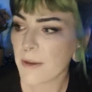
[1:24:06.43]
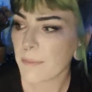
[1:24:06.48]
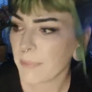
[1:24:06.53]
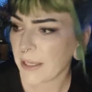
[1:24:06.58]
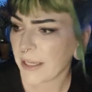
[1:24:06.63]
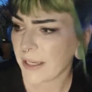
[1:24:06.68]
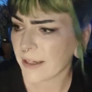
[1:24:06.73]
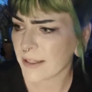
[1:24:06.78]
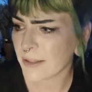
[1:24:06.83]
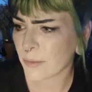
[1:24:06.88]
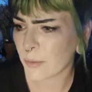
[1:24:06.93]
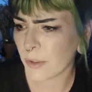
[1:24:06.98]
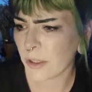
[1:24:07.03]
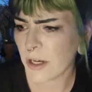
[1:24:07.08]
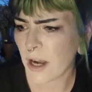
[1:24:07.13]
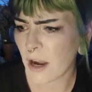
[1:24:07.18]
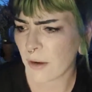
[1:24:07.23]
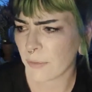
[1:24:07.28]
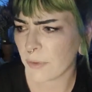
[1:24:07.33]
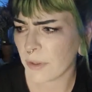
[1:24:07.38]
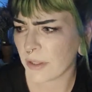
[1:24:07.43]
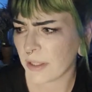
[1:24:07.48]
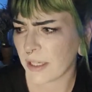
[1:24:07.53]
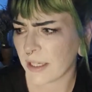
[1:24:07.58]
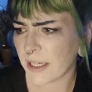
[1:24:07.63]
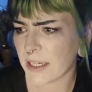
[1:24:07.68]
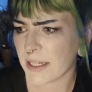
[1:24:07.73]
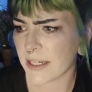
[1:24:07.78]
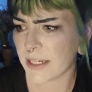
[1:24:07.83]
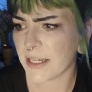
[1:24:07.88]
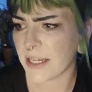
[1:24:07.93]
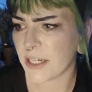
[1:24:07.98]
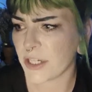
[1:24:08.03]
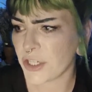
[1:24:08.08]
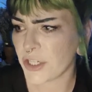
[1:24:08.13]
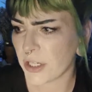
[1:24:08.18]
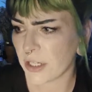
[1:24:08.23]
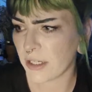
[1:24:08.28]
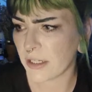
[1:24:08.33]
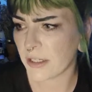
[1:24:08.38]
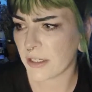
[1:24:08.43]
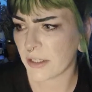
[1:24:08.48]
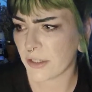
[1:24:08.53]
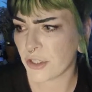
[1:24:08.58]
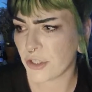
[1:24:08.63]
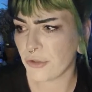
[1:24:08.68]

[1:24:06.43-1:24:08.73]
because we're not really conditioned